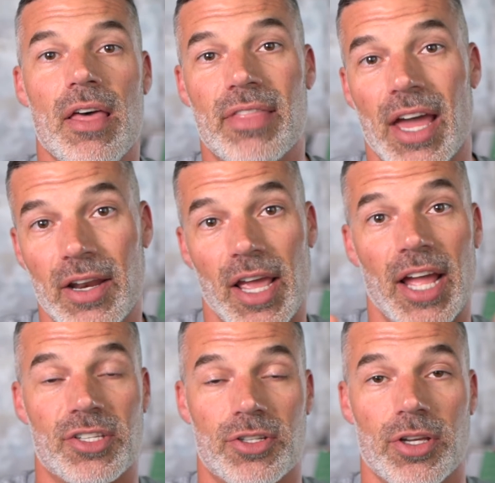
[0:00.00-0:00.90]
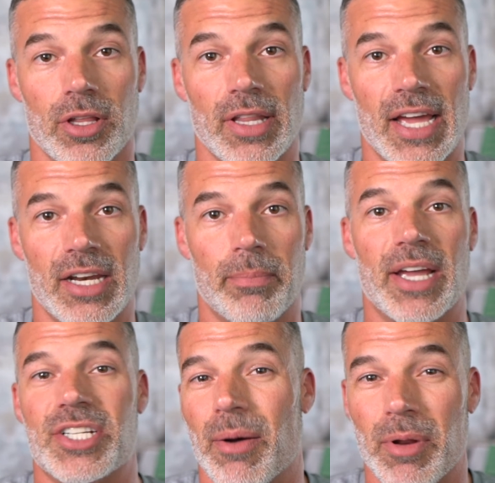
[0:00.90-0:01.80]
Then it's to the landing
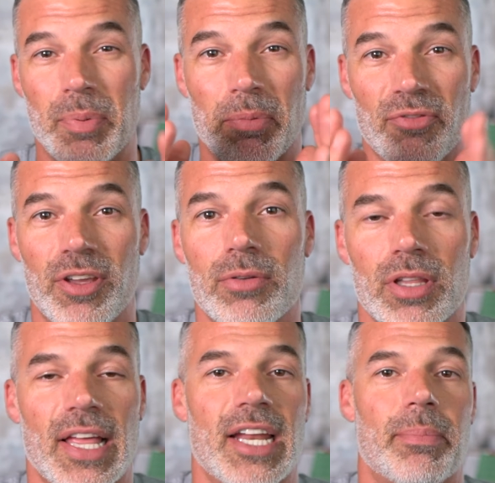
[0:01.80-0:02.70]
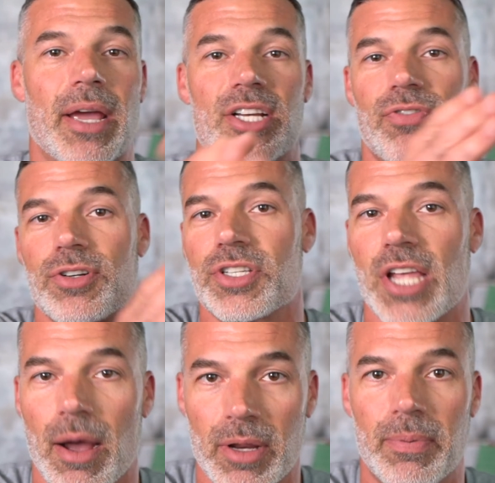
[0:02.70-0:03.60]
page. How many people viewed the landing page versus
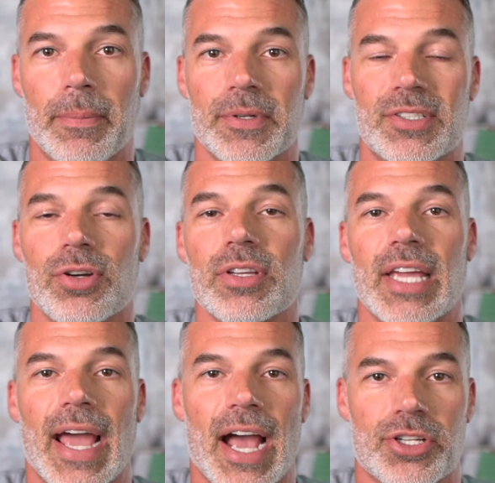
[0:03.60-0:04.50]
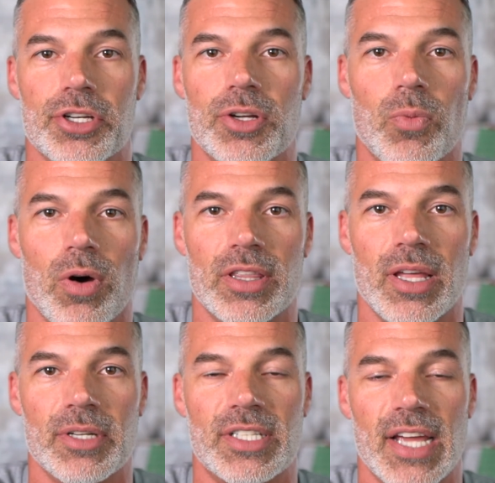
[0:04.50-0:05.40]
how many people took the action you wanted
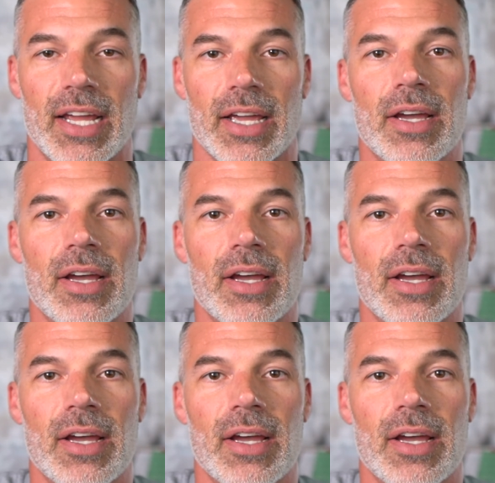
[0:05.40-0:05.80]
them to take,